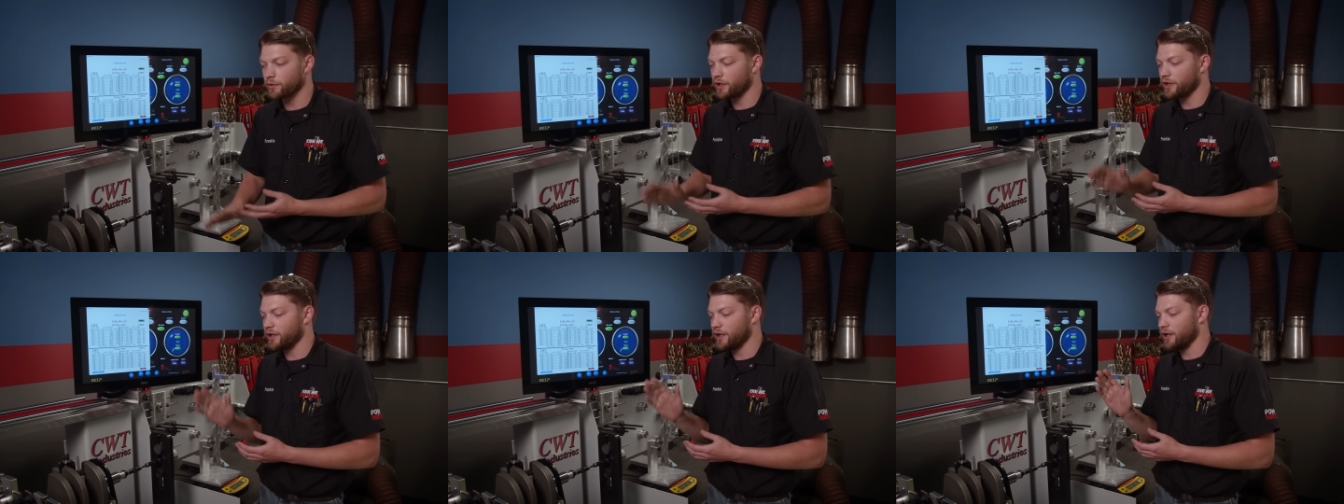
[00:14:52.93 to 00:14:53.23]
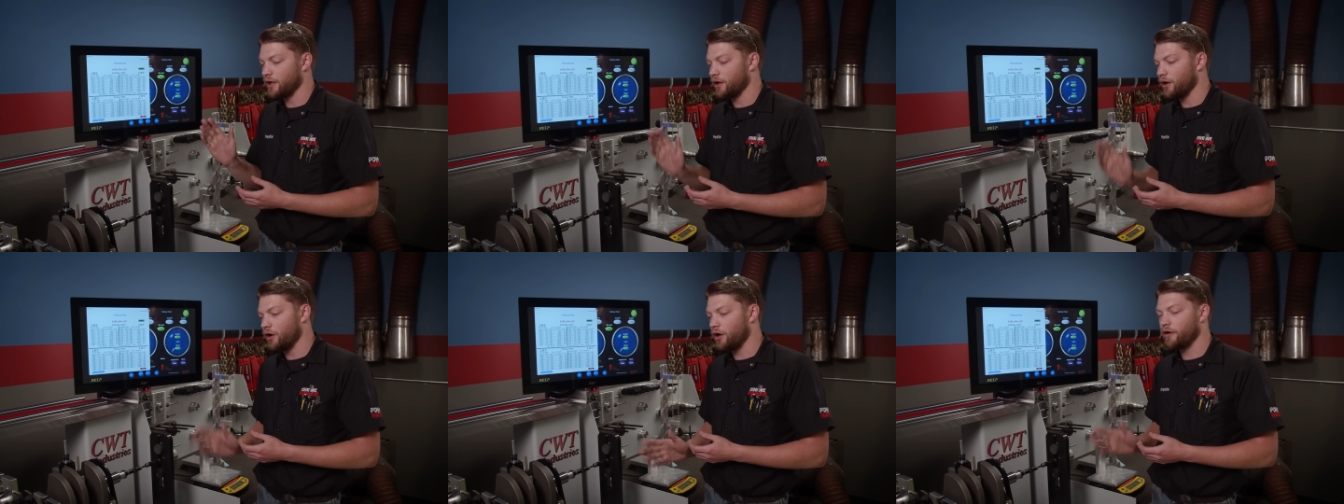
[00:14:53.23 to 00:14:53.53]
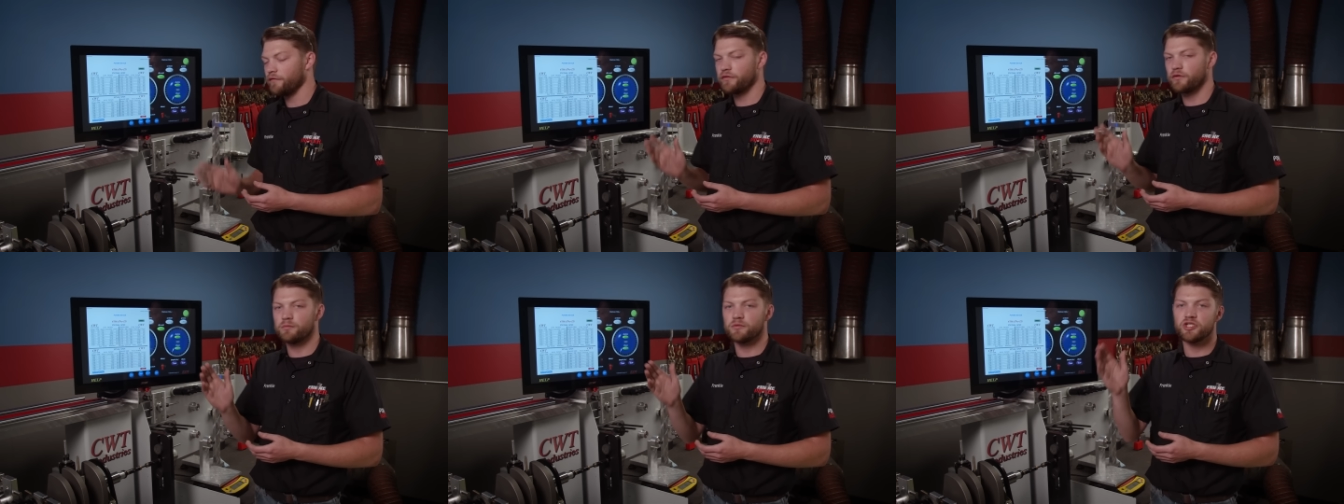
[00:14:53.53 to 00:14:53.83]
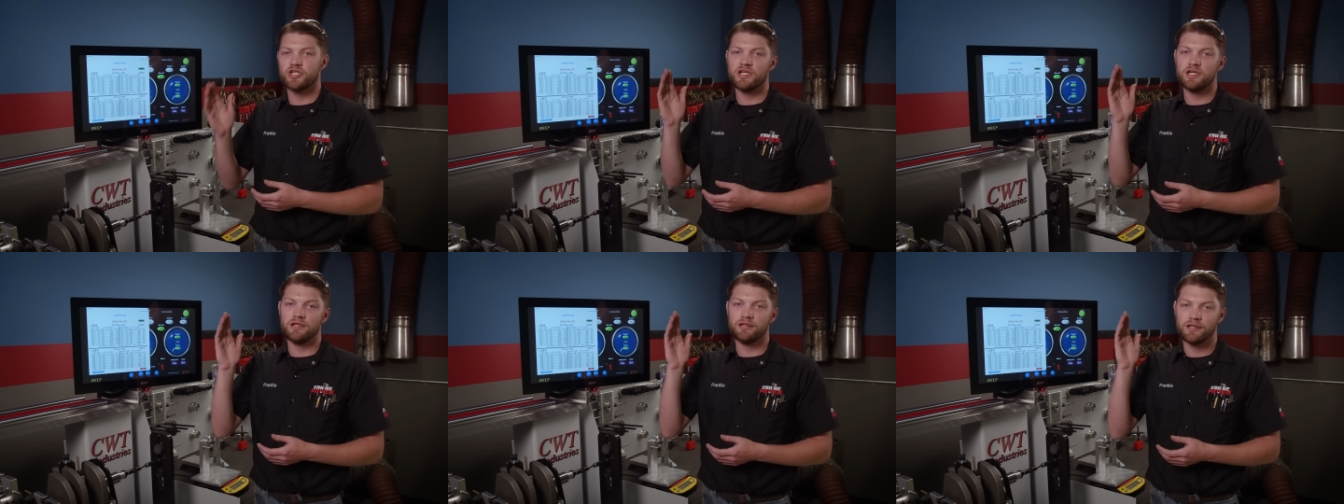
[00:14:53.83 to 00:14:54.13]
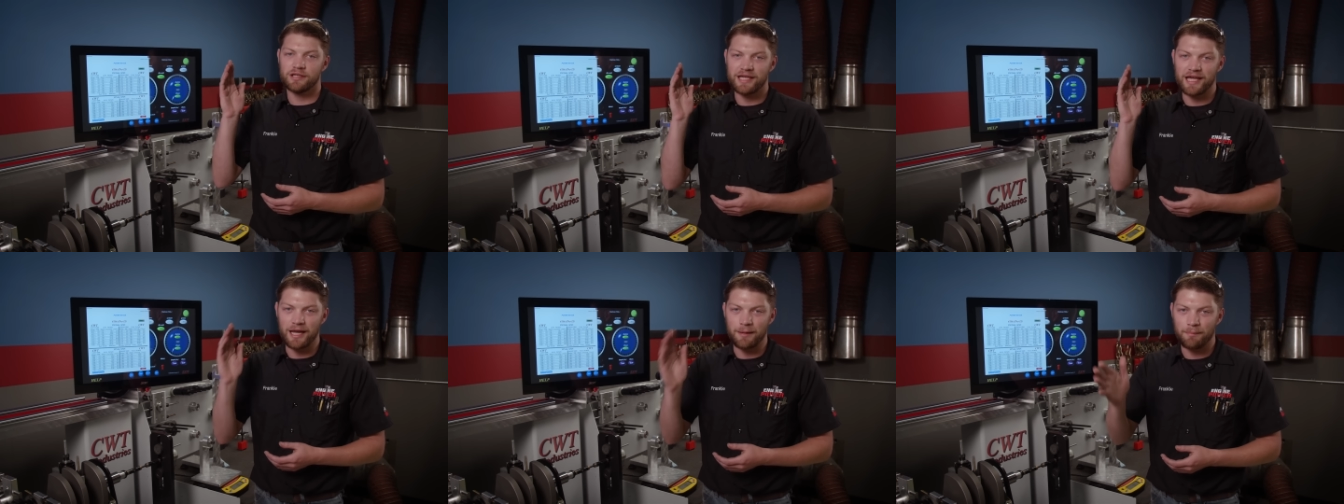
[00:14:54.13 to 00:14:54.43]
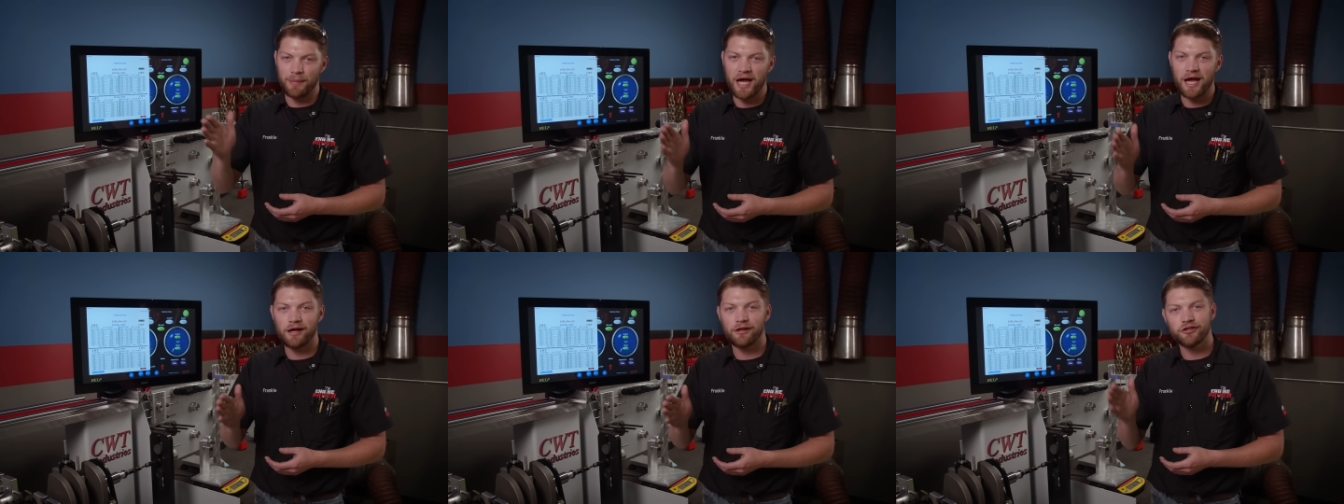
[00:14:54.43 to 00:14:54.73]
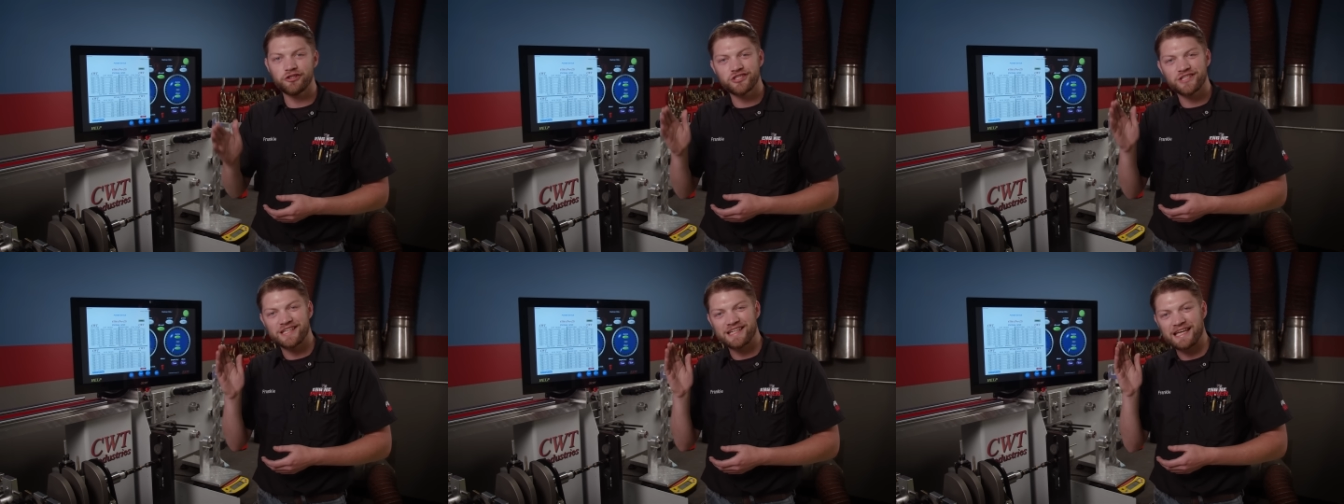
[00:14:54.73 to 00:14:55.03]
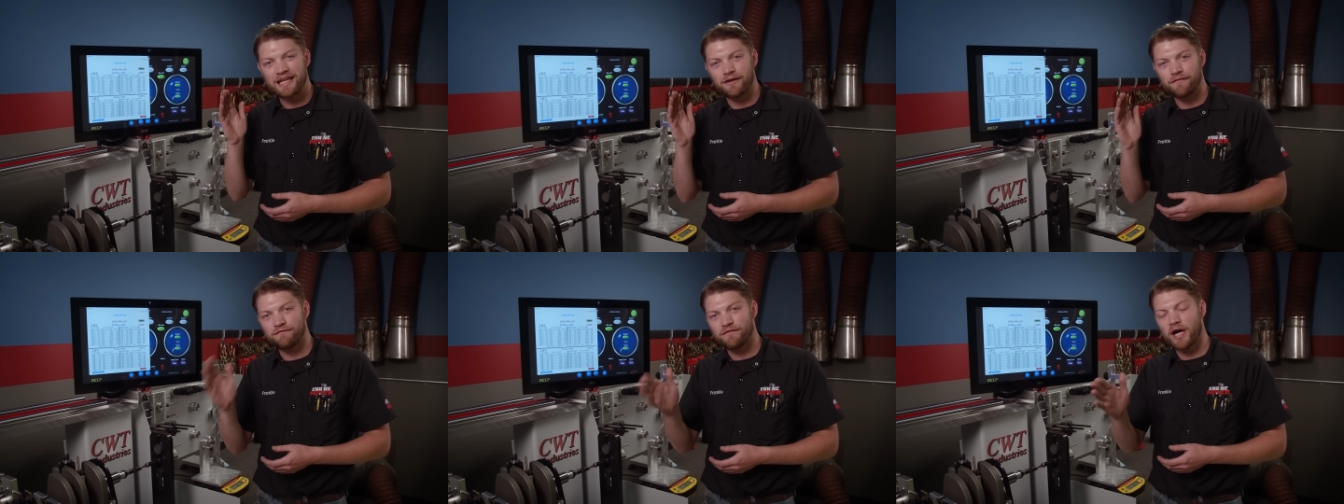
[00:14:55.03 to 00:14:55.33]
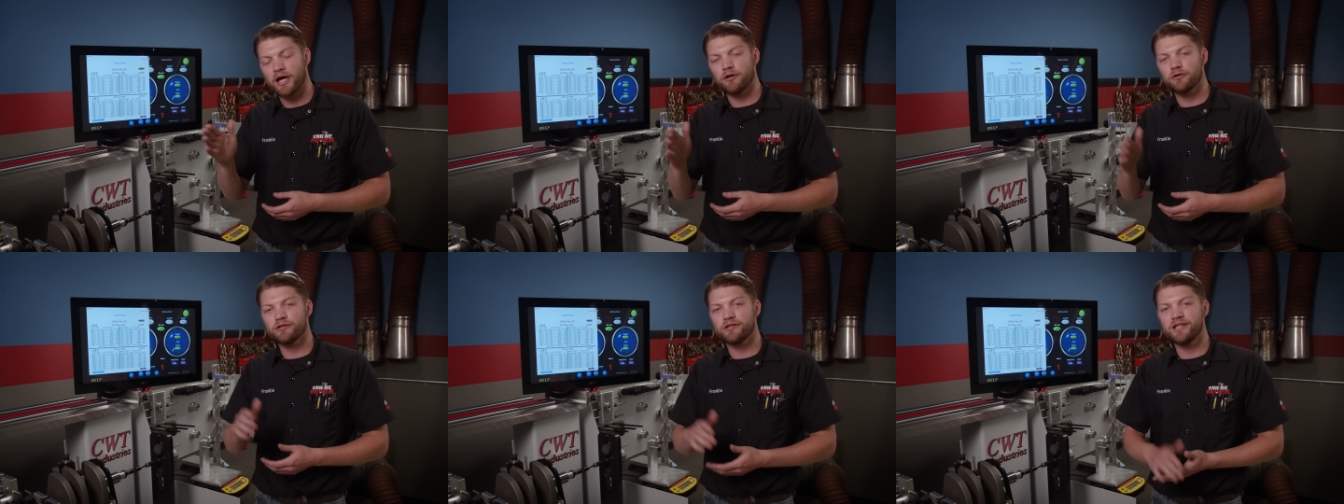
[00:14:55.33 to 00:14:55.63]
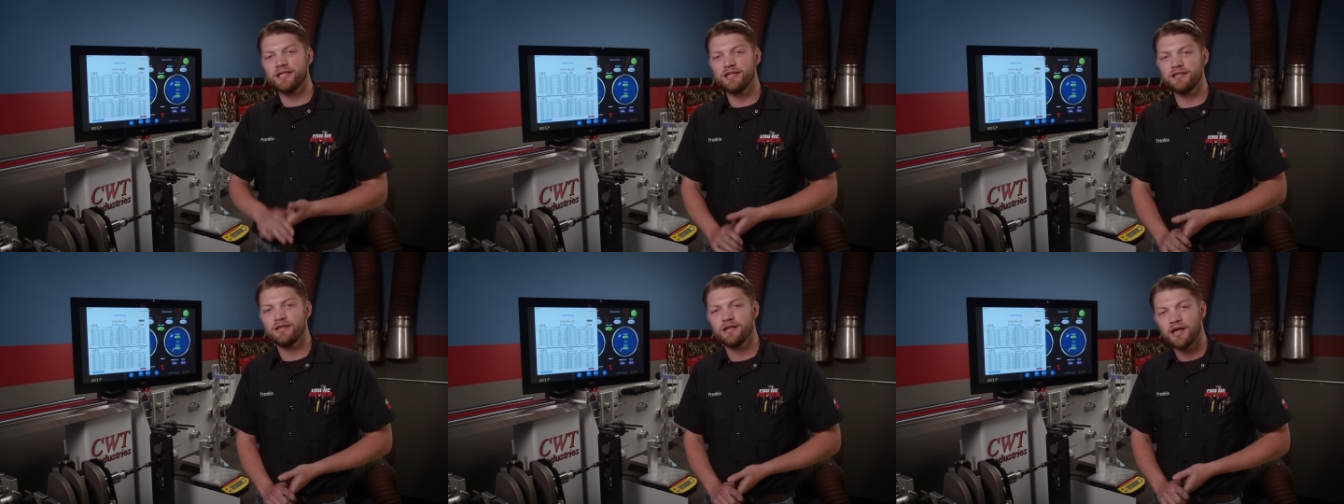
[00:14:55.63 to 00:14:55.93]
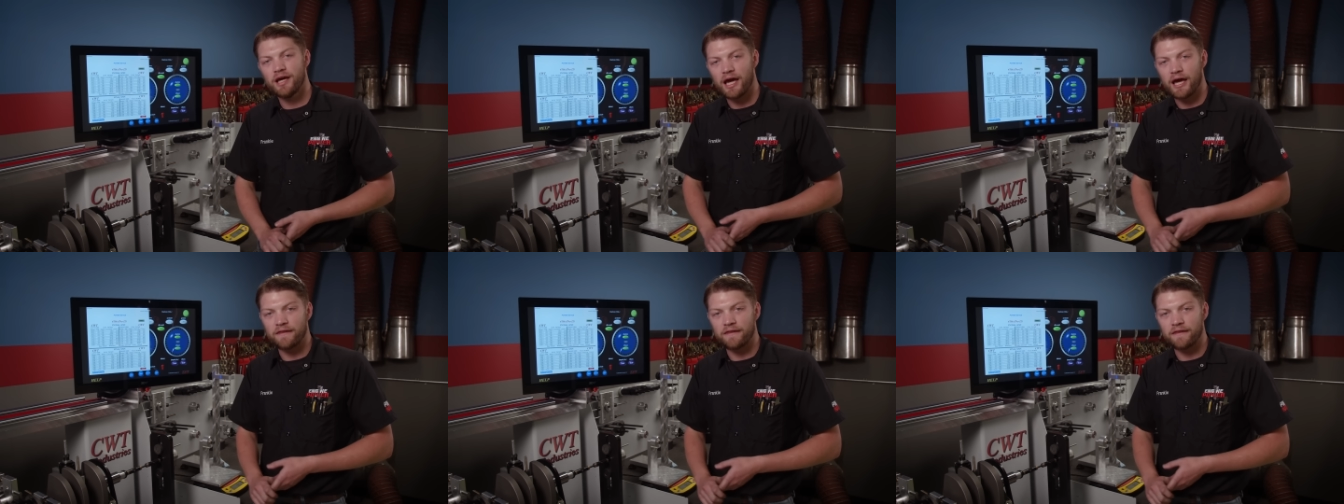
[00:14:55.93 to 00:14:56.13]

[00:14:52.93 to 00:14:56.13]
We're gonna get it off the machine, get it polished, get it final cleaned,